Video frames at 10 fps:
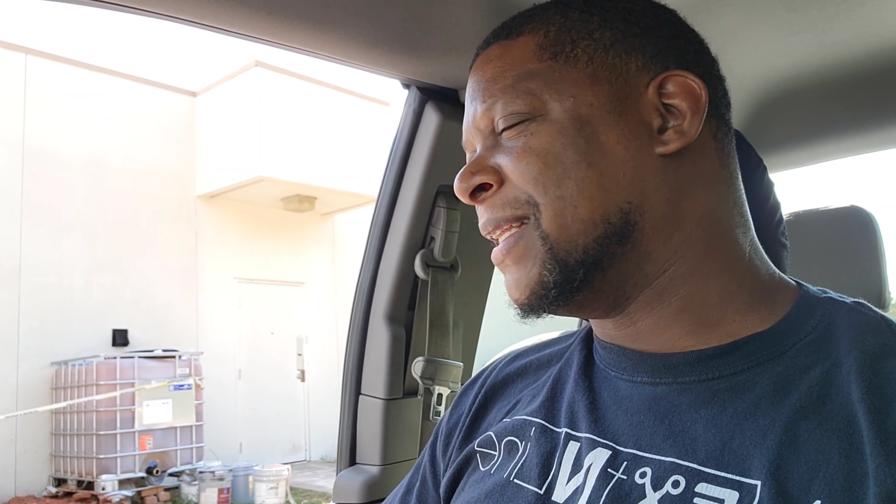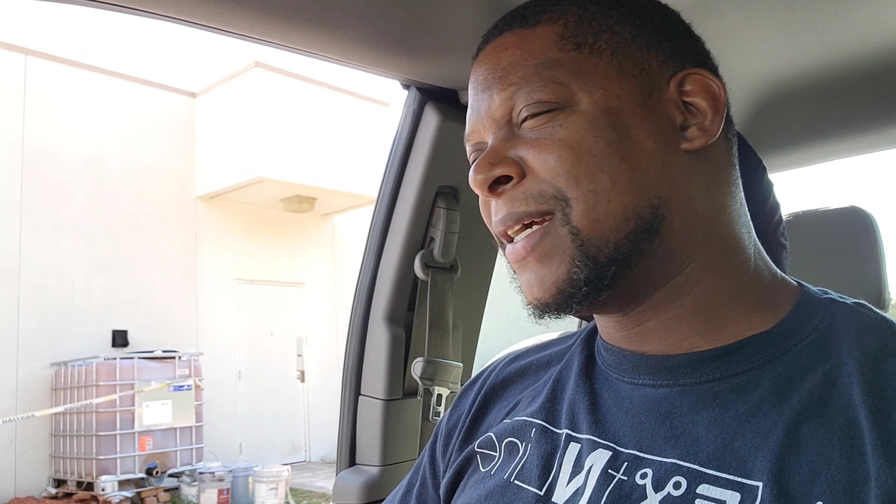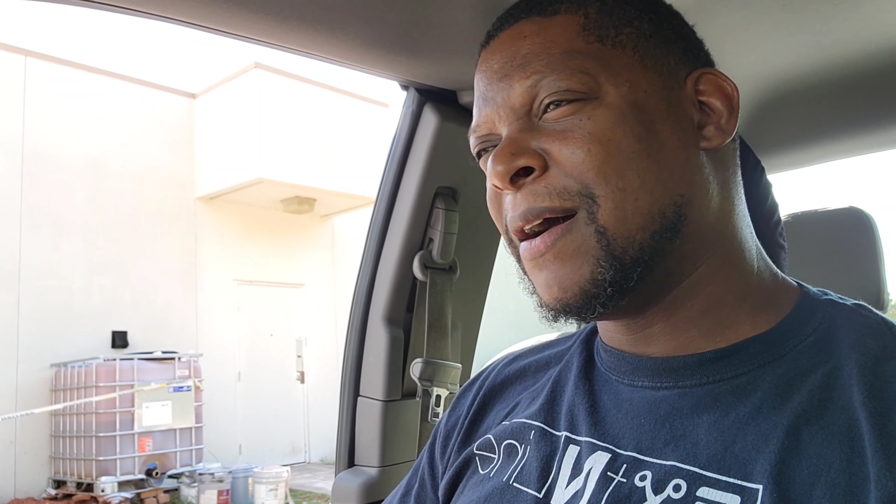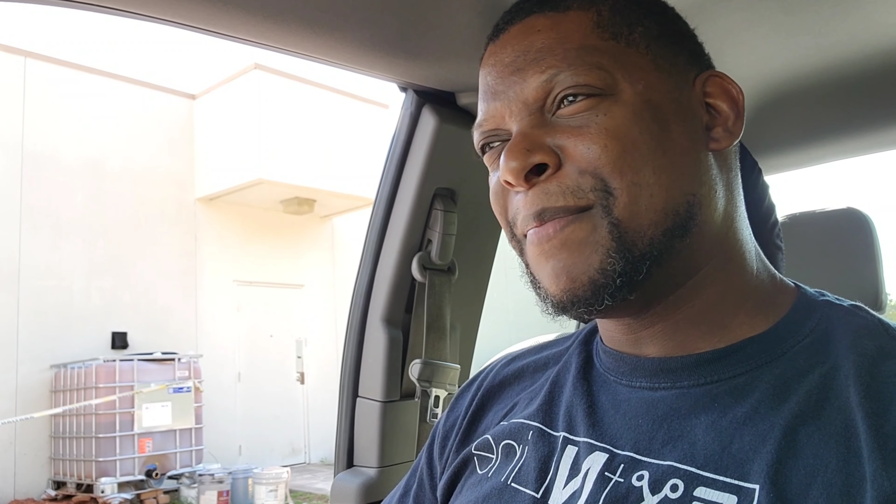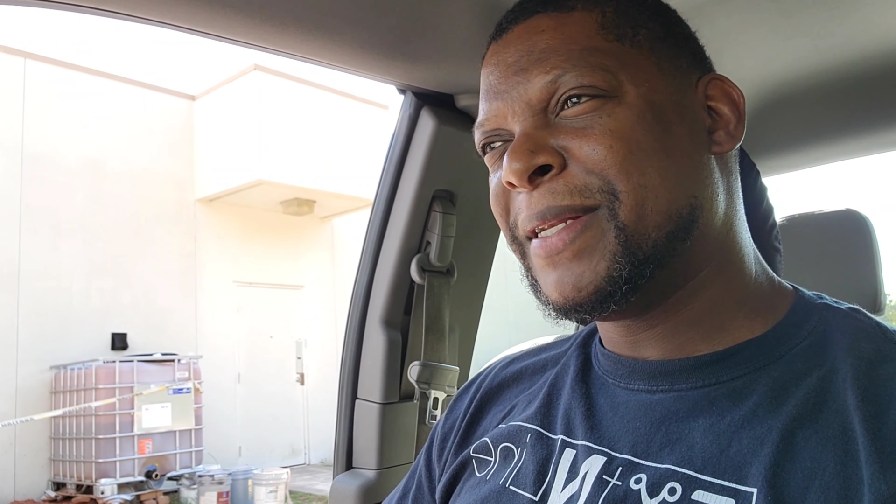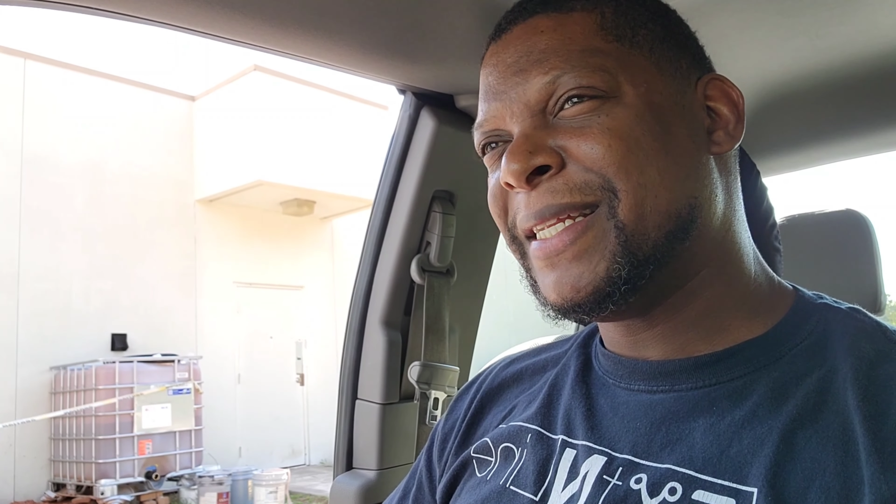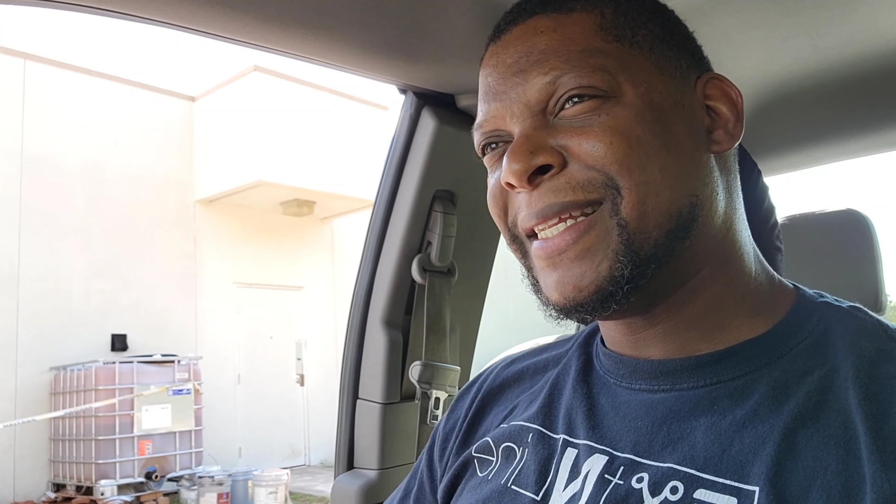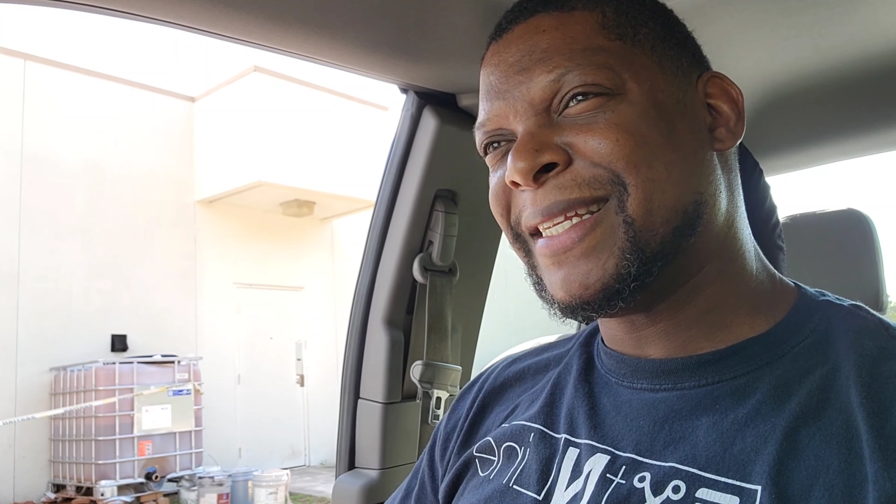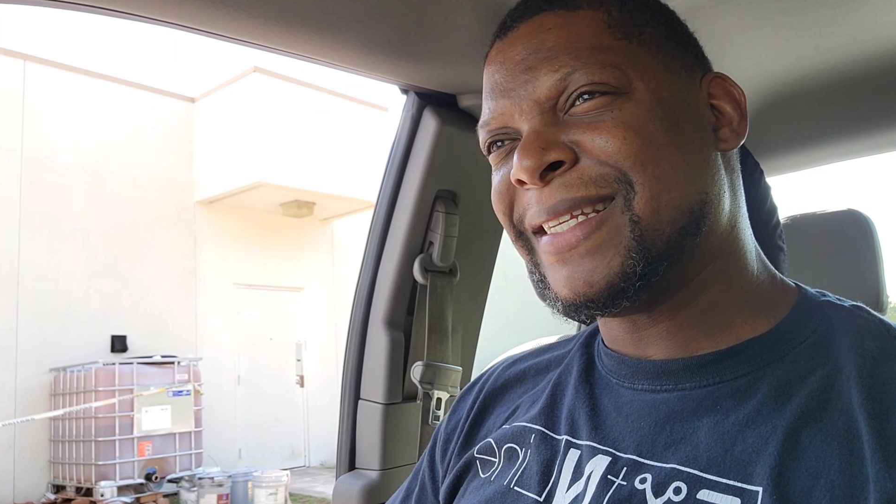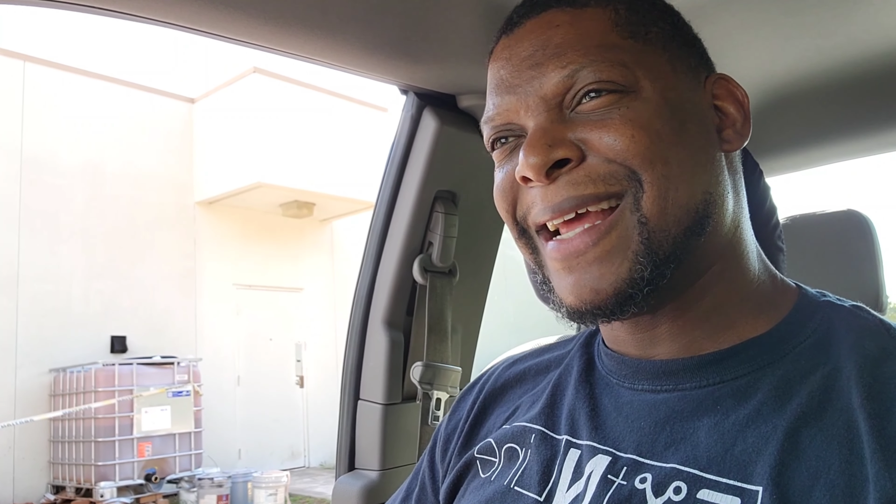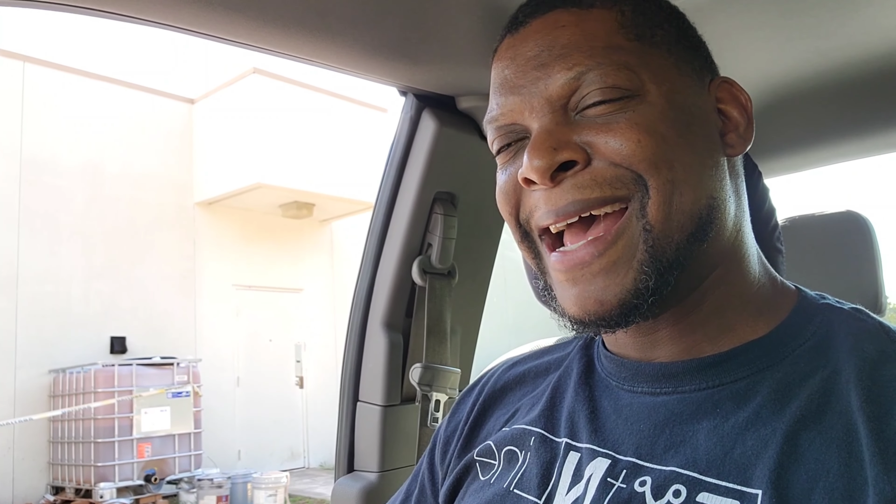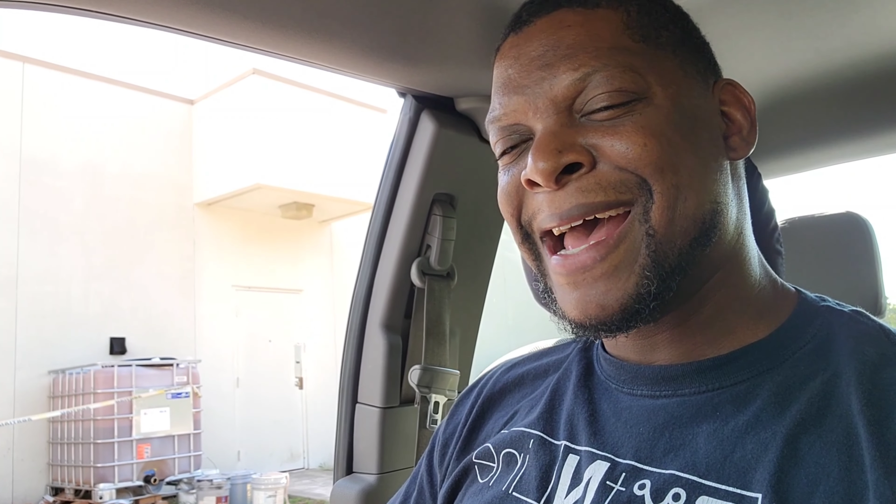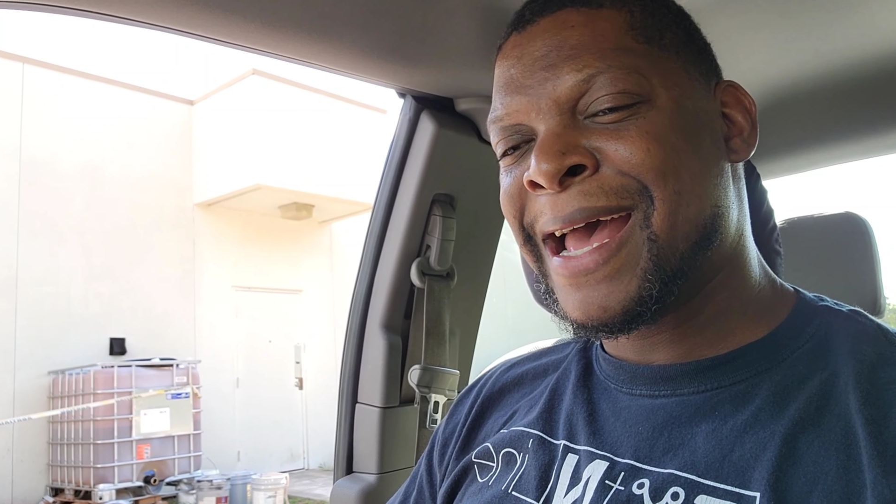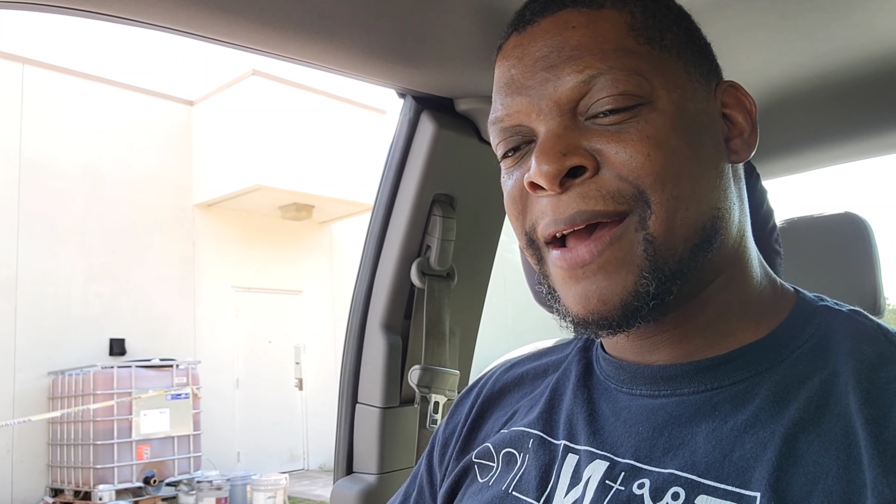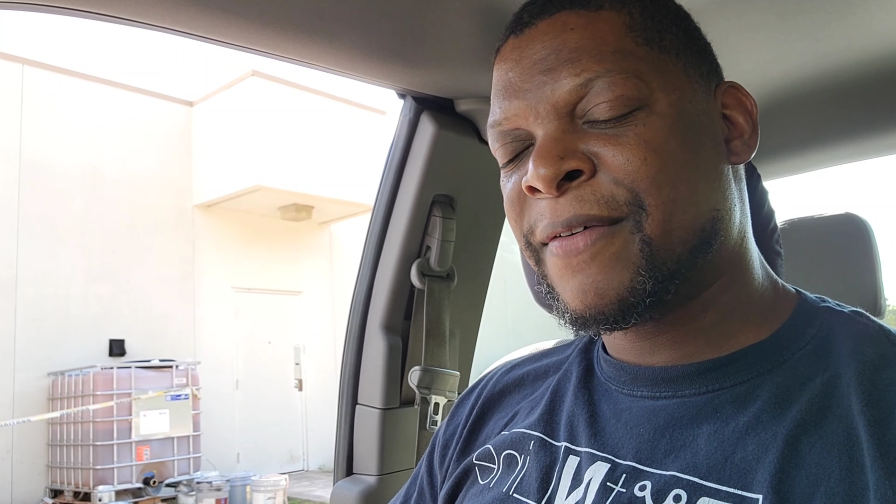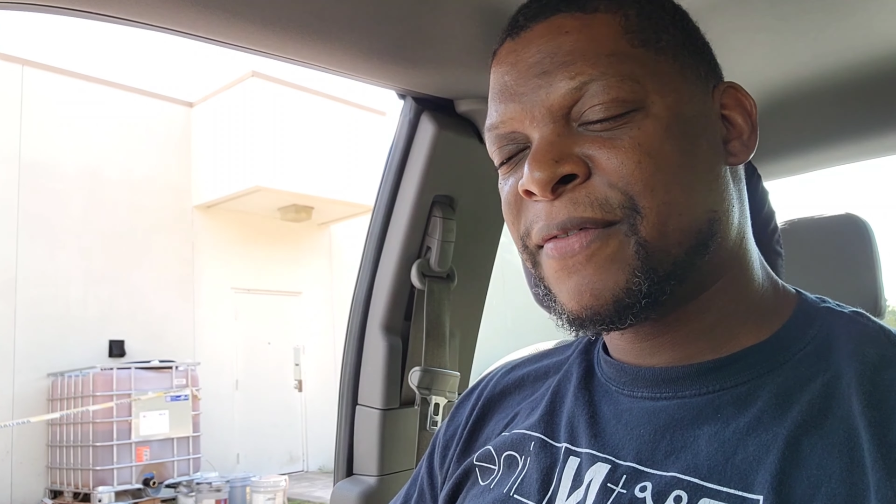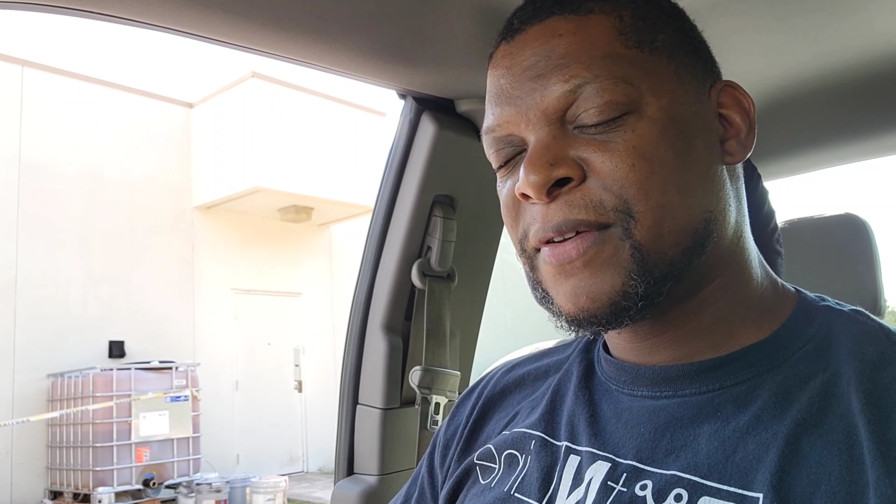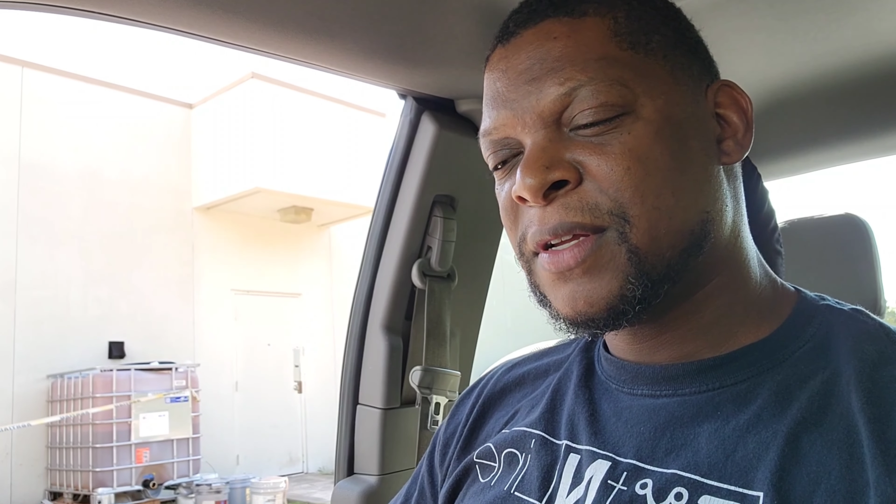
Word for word: the company didn't have